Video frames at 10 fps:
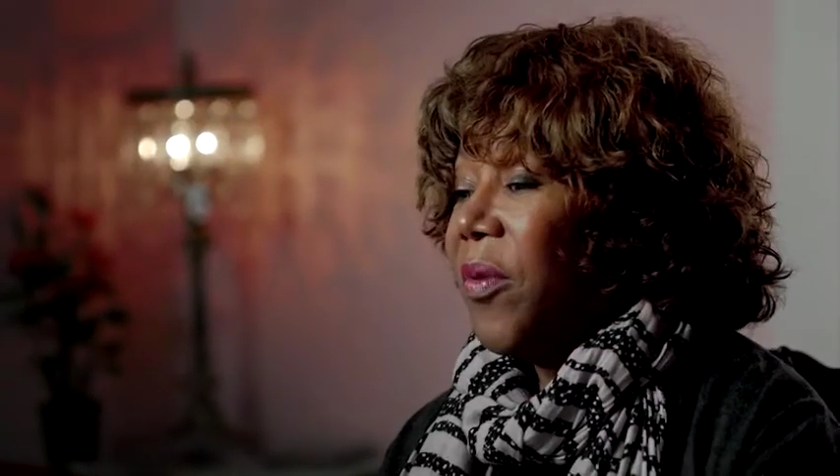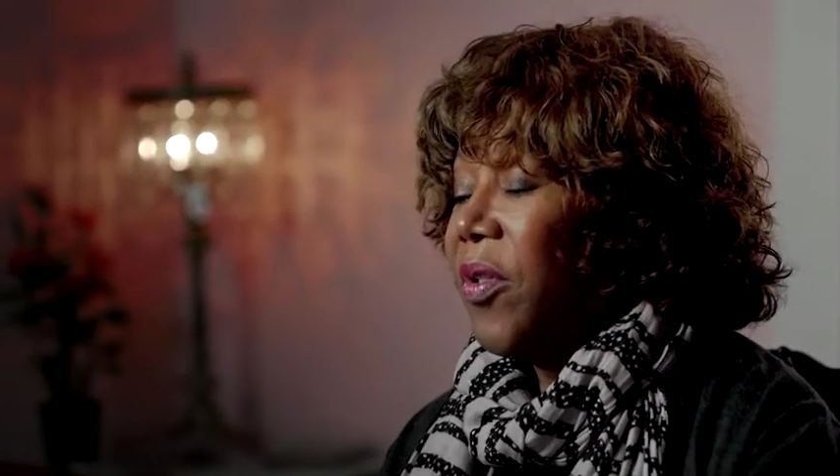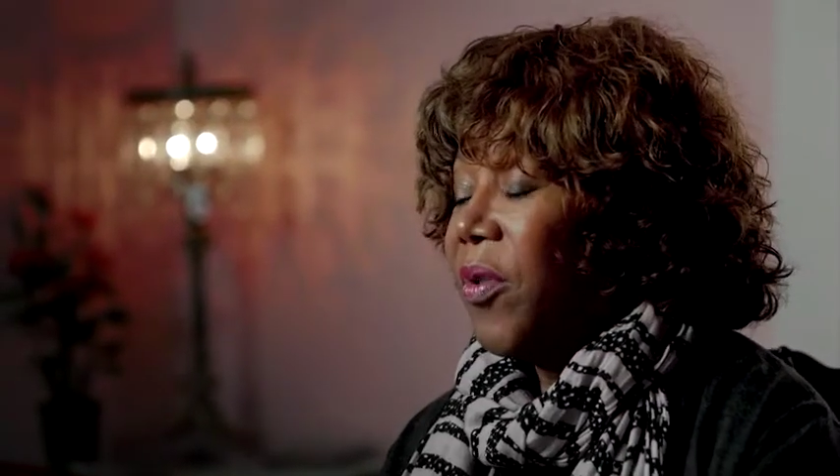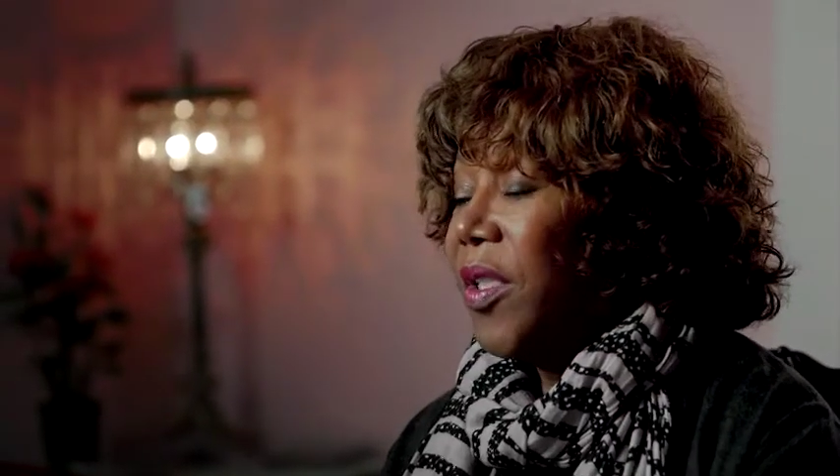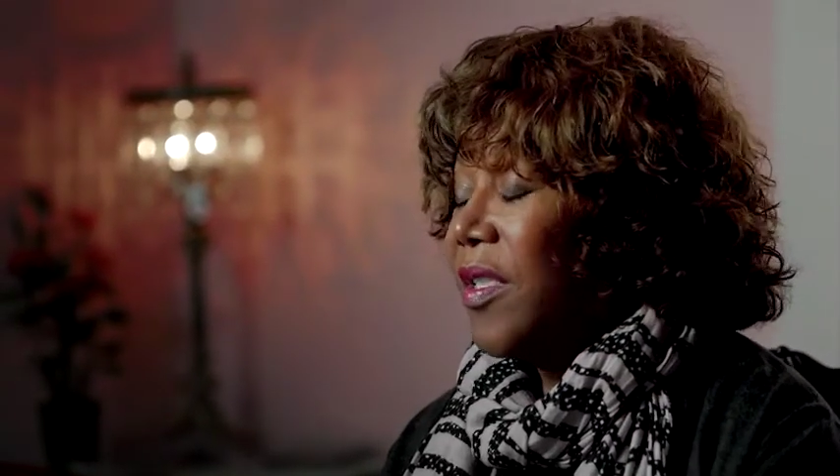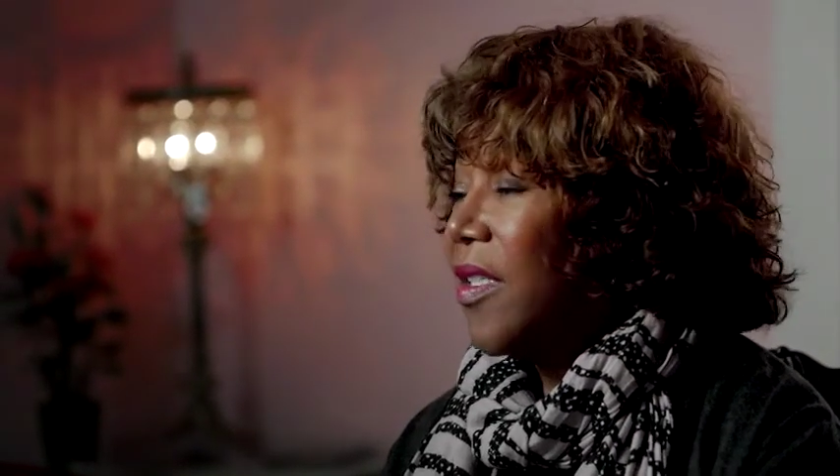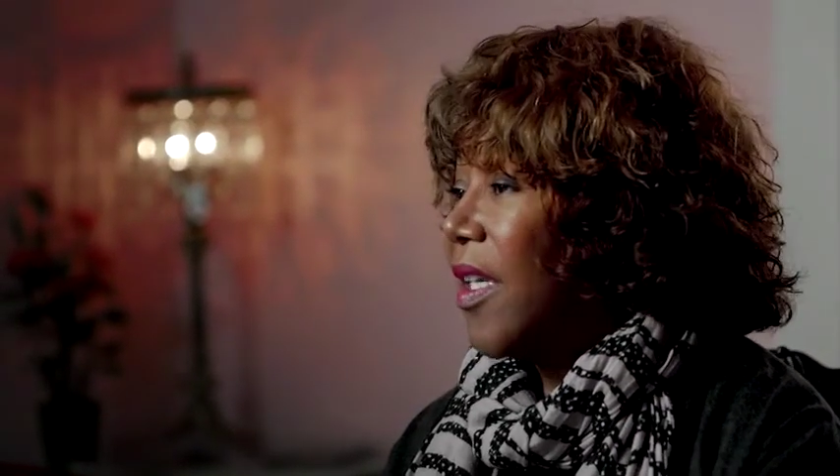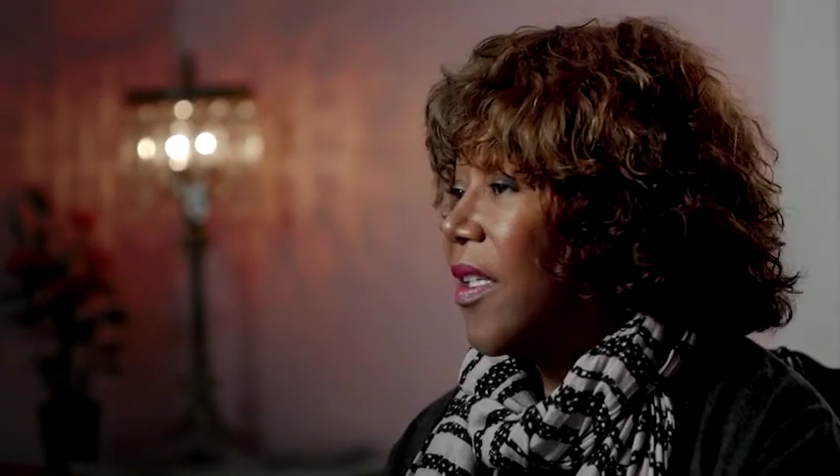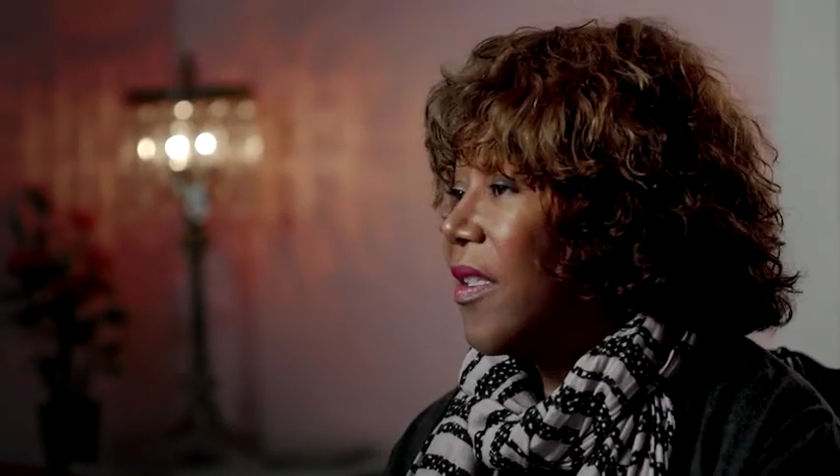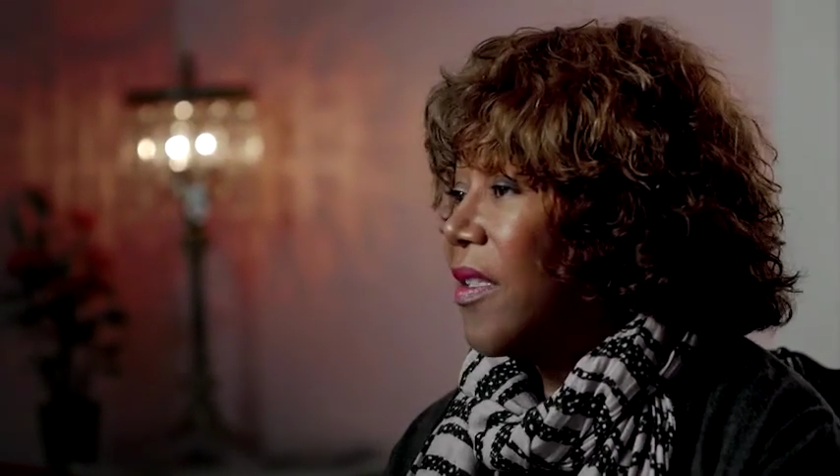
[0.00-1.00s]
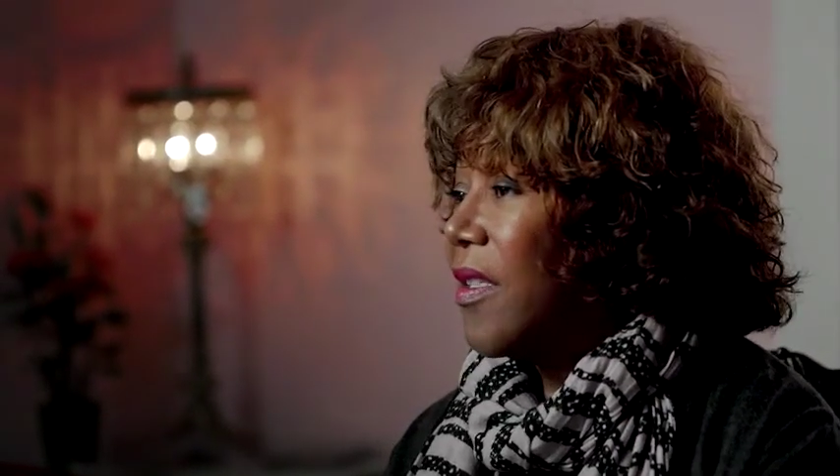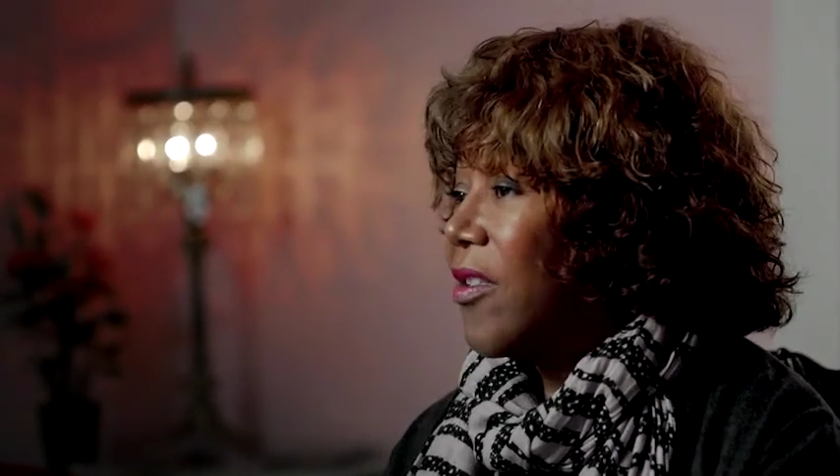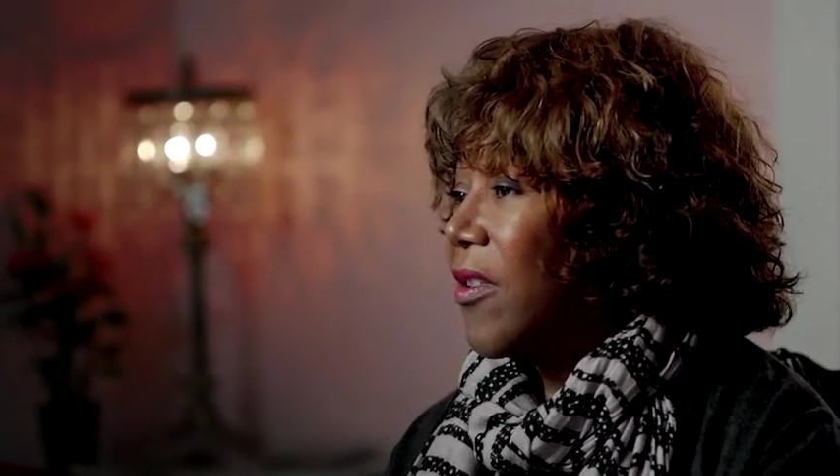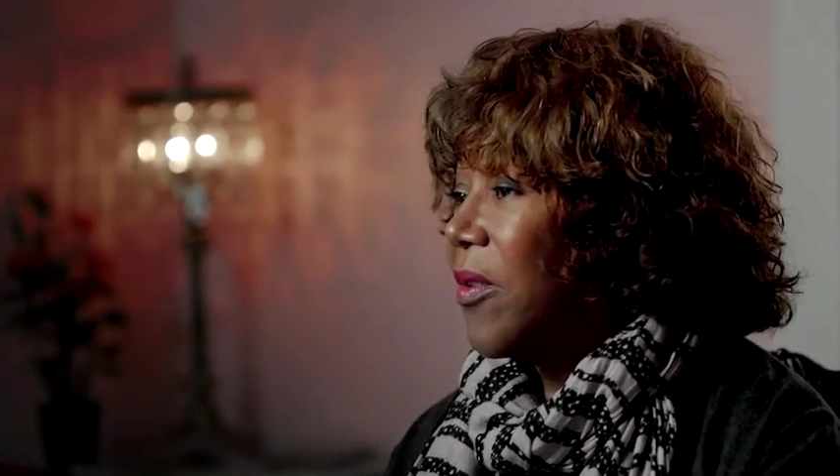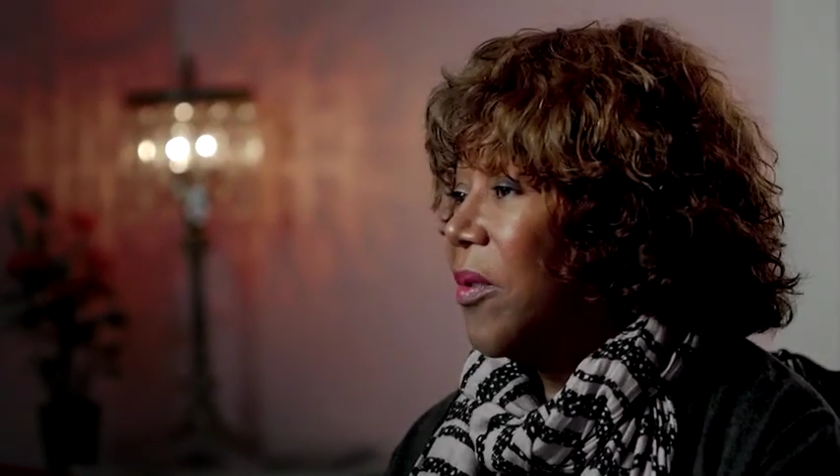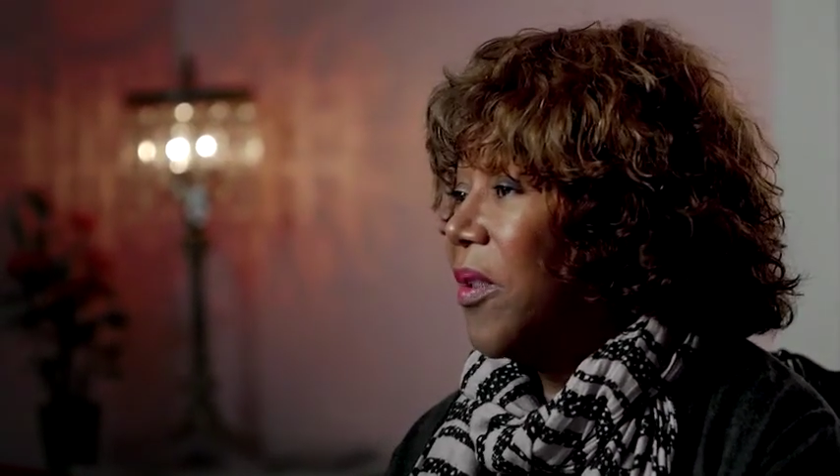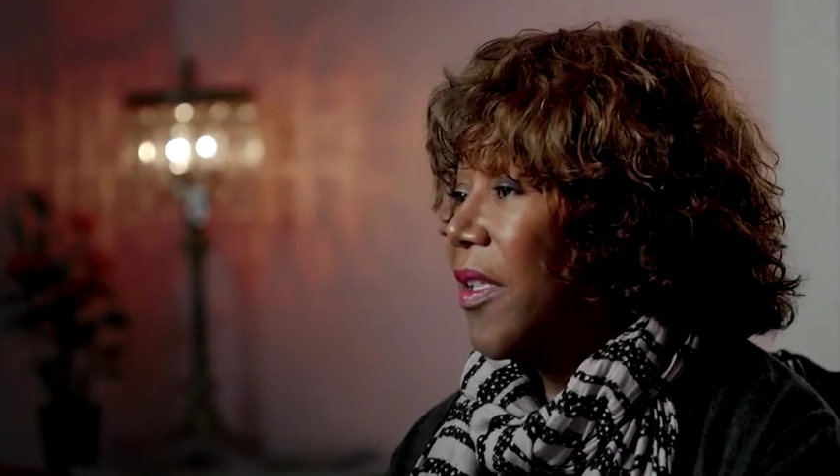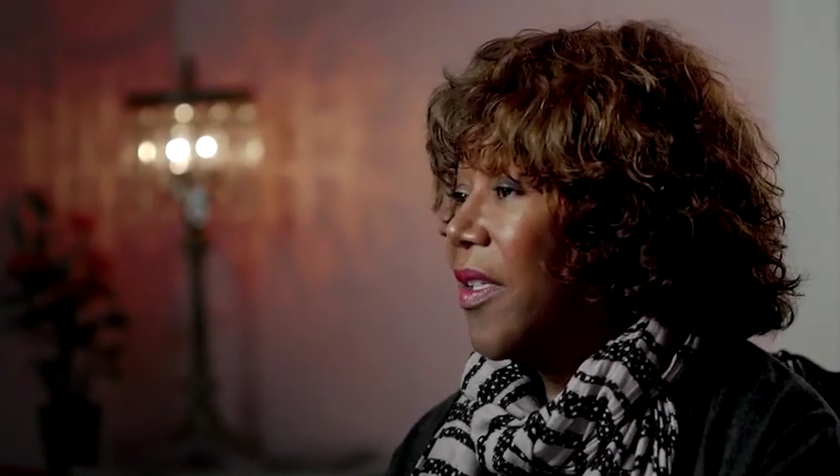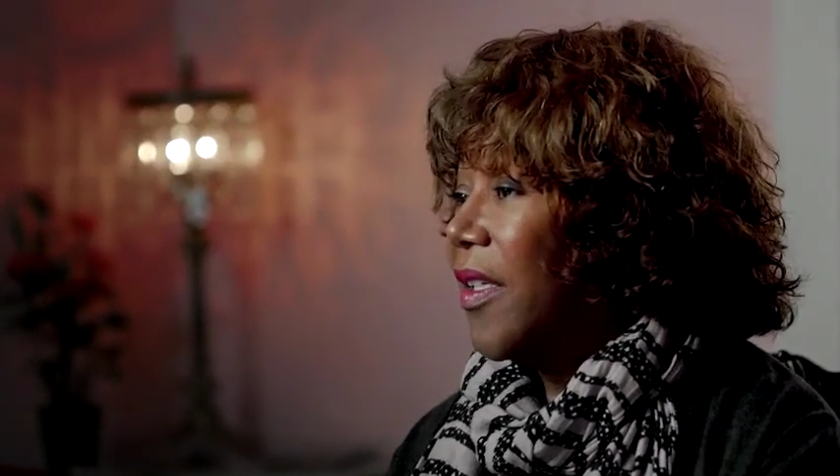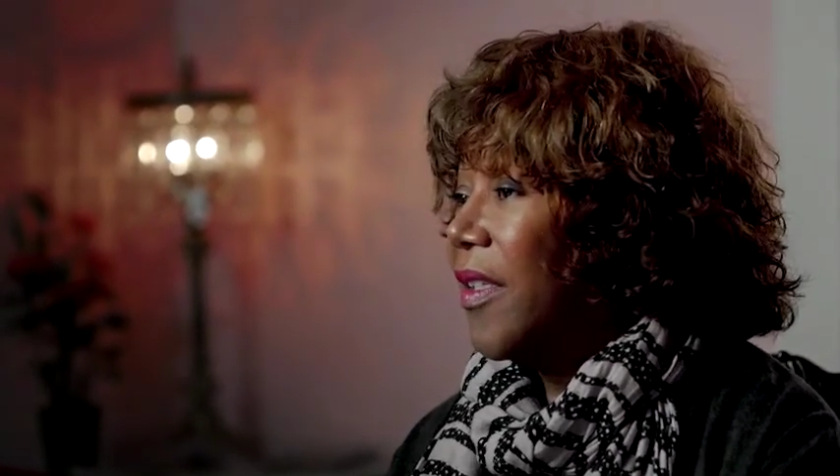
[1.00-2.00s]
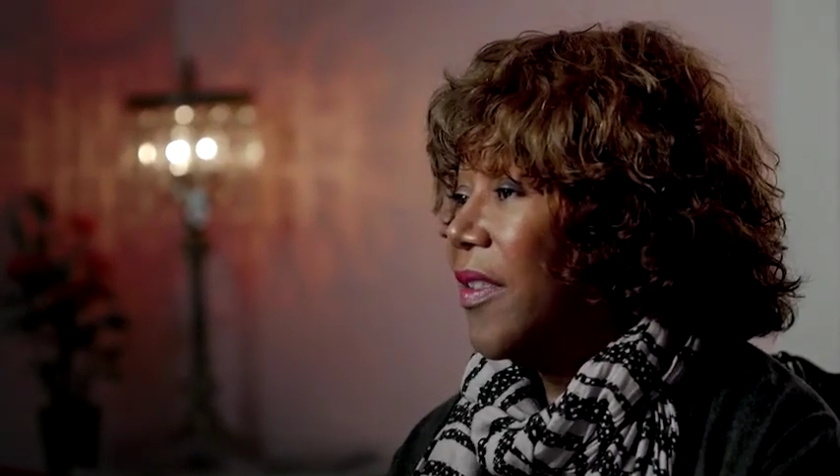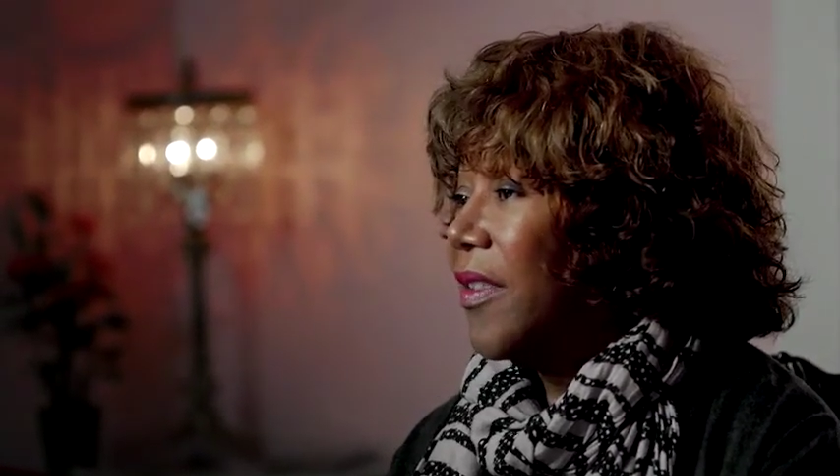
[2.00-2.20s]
going to take us to school that day.